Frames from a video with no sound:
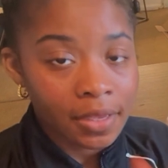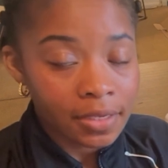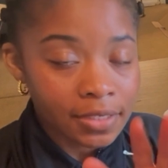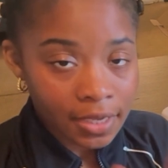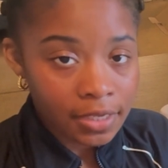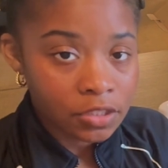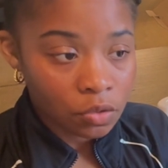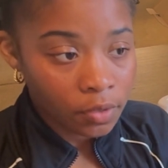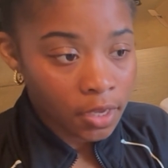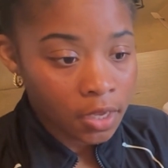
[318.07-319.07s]
days,
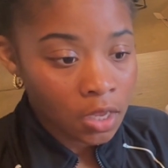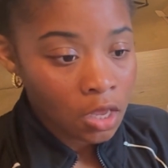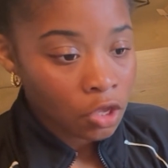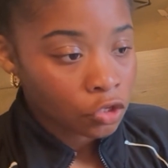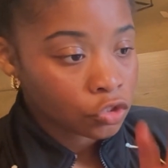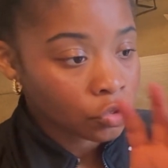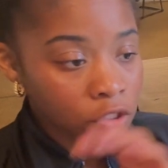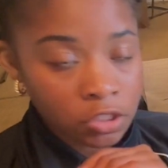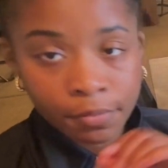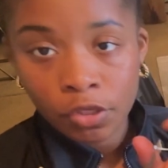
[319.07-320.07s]
okay? So
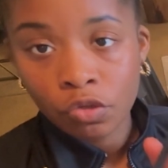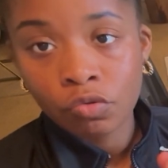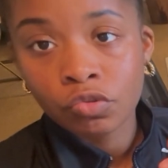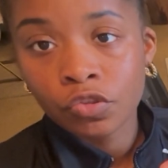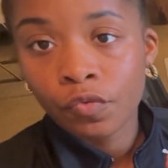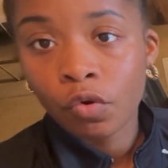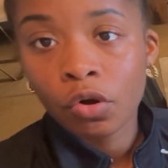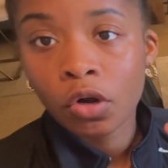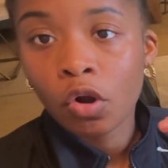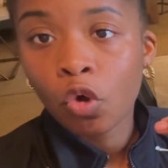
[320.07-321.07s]
this could be used
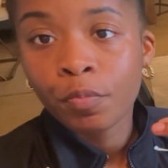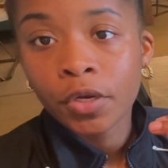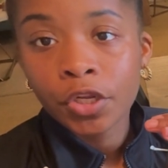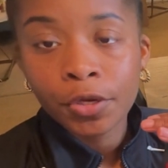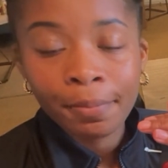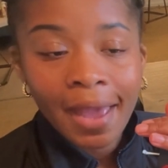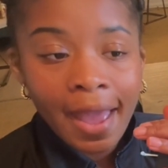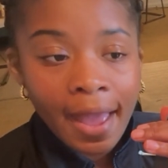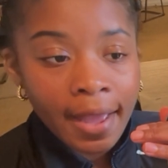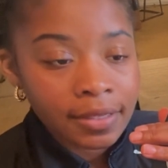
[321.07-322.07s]
for opening your
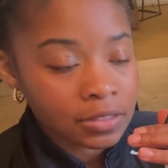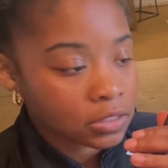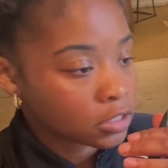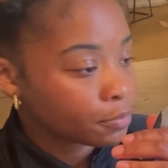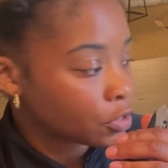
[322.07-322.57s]
bags. This could be